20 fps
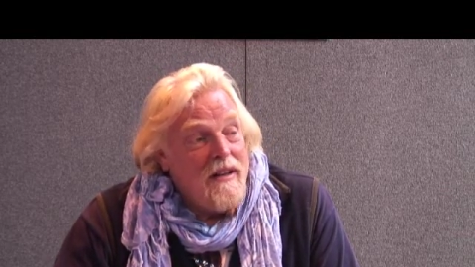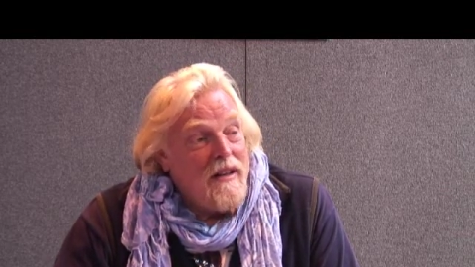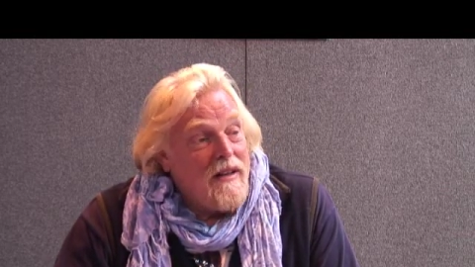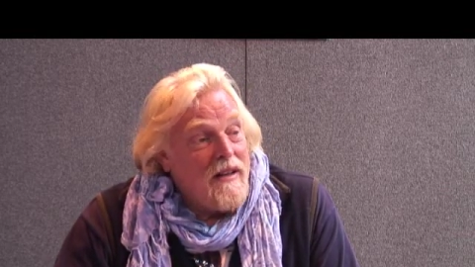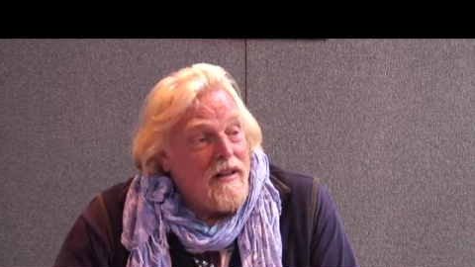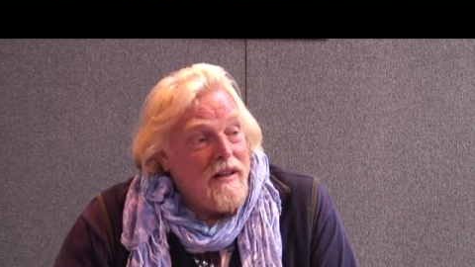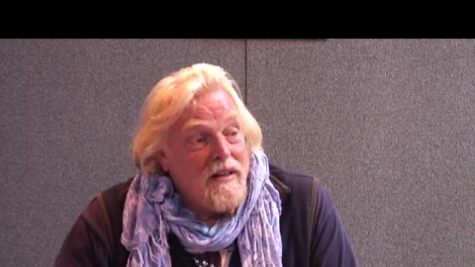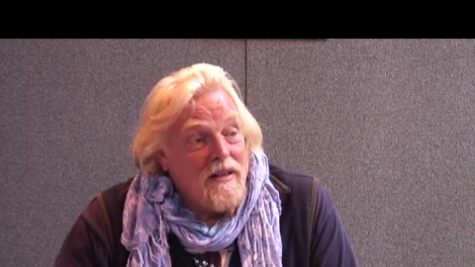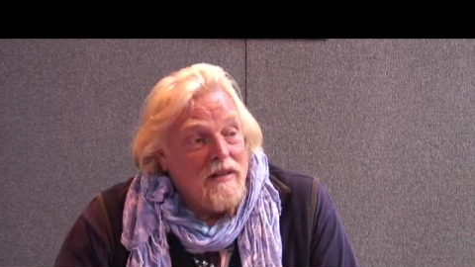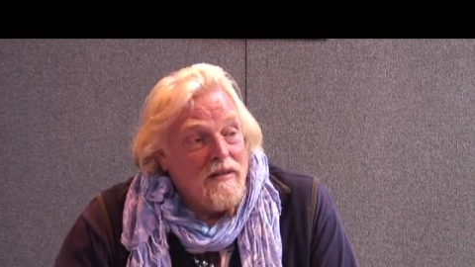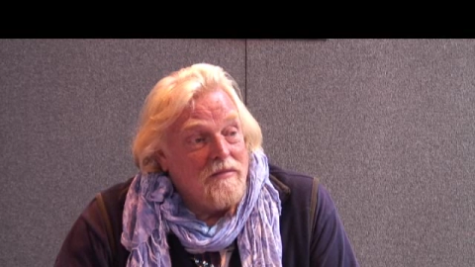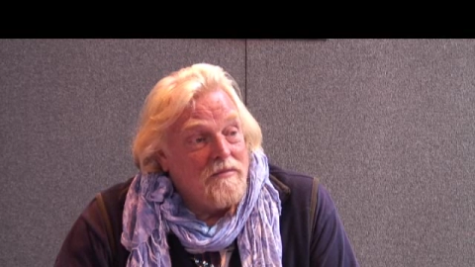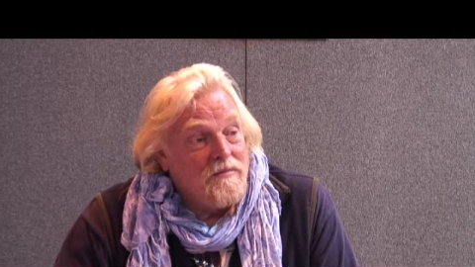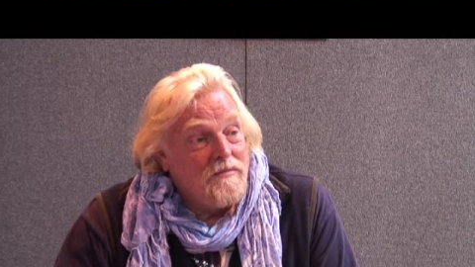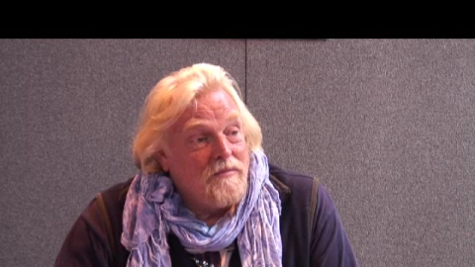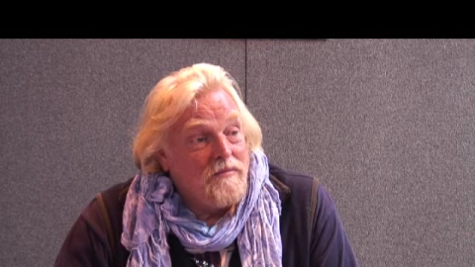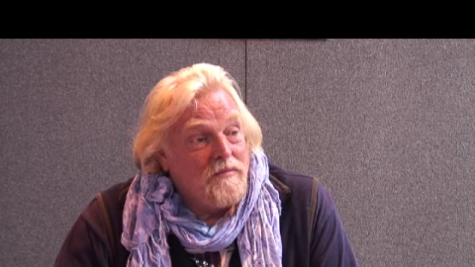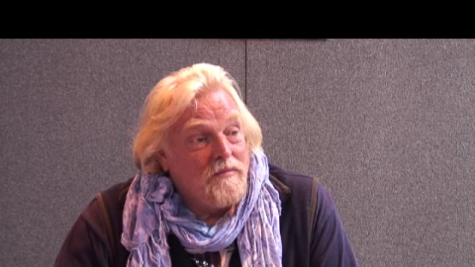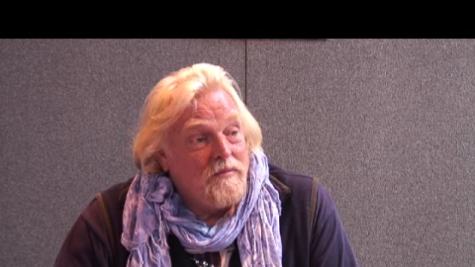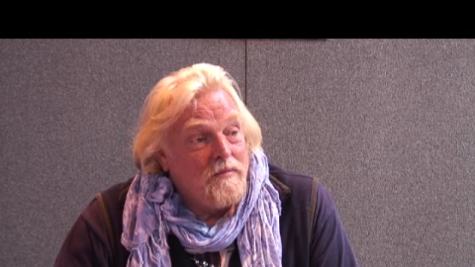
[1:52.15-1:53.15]

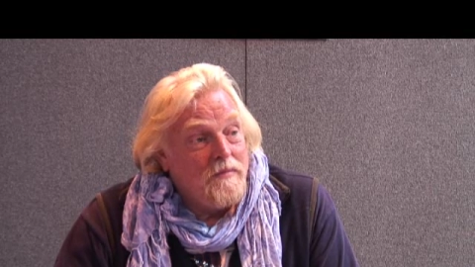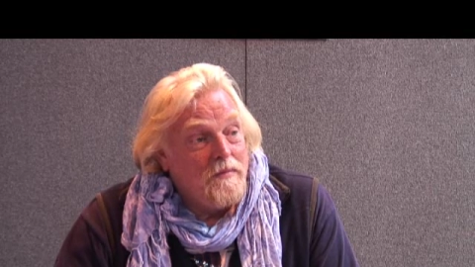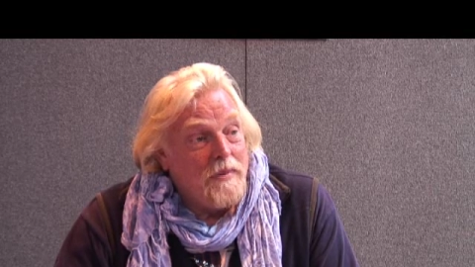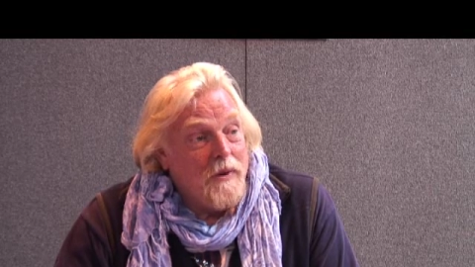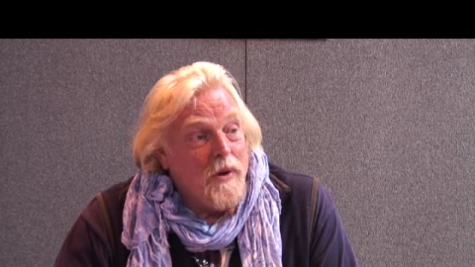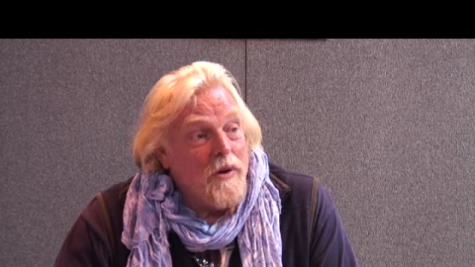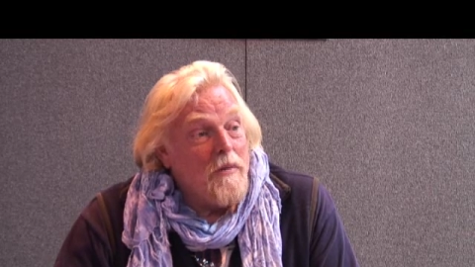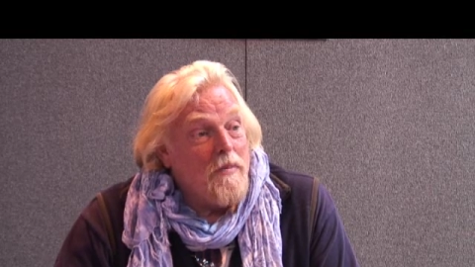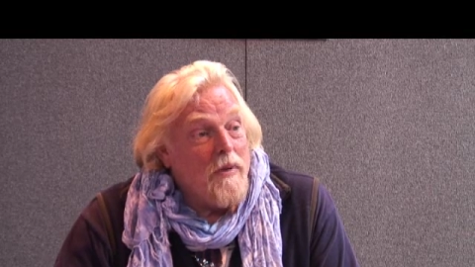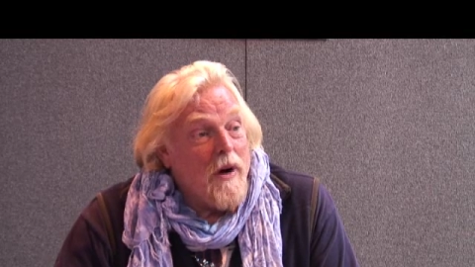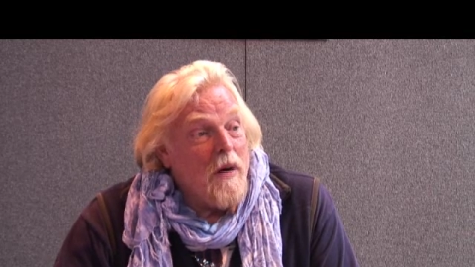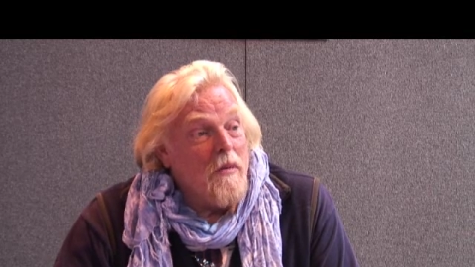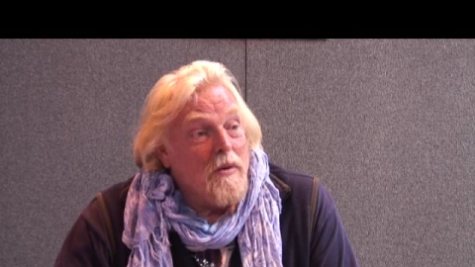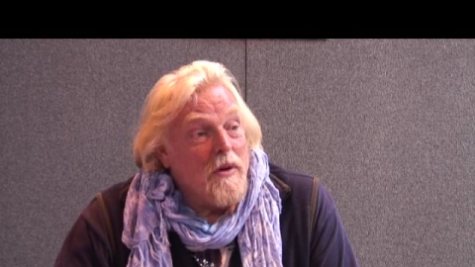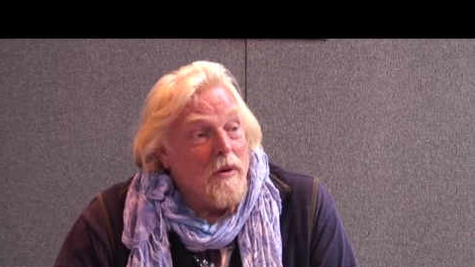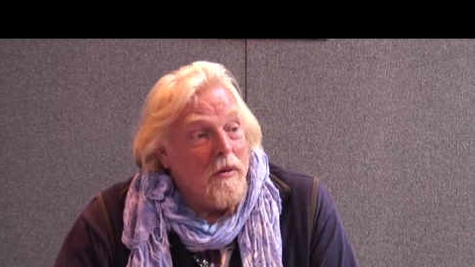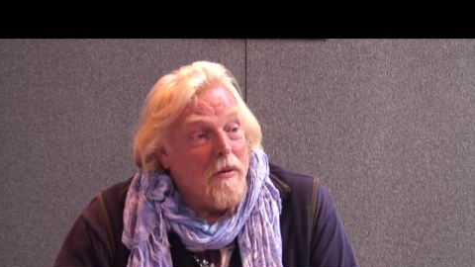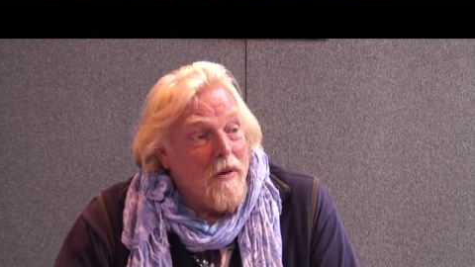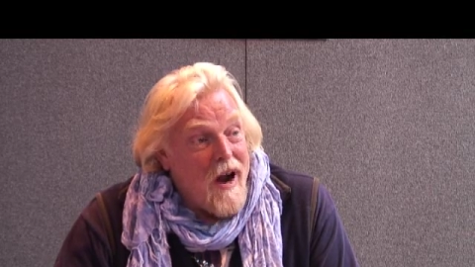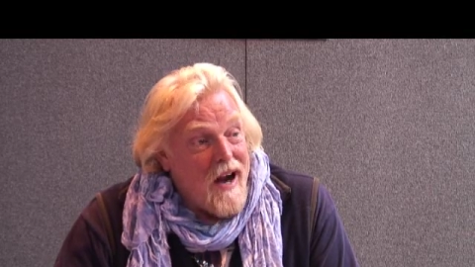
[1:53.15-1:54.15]
blown apart with
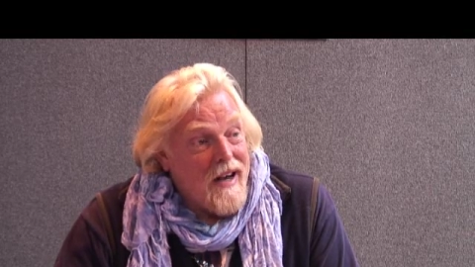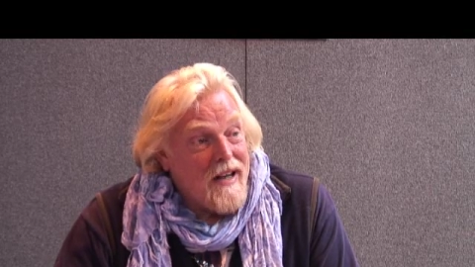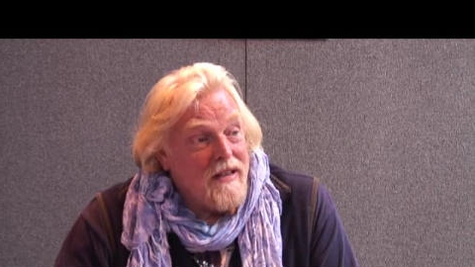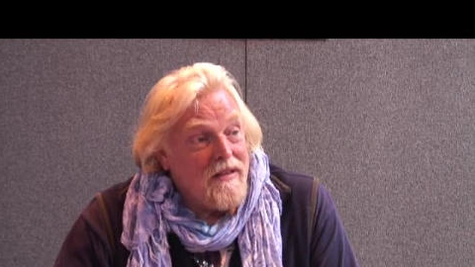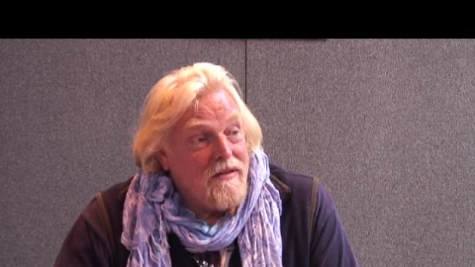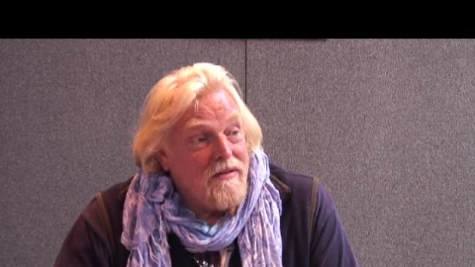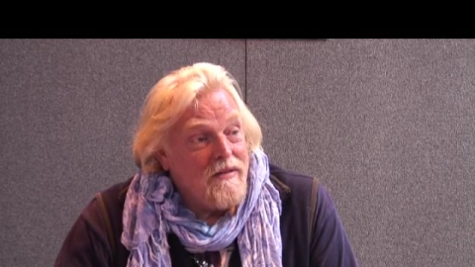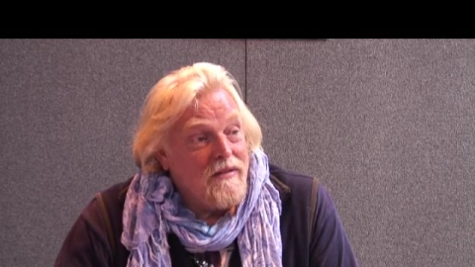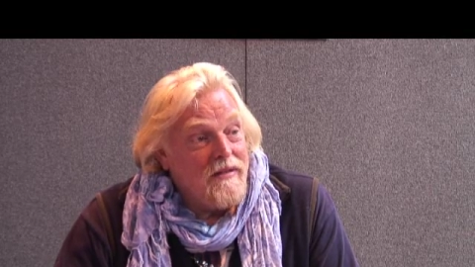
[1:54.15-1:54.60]
a rocket,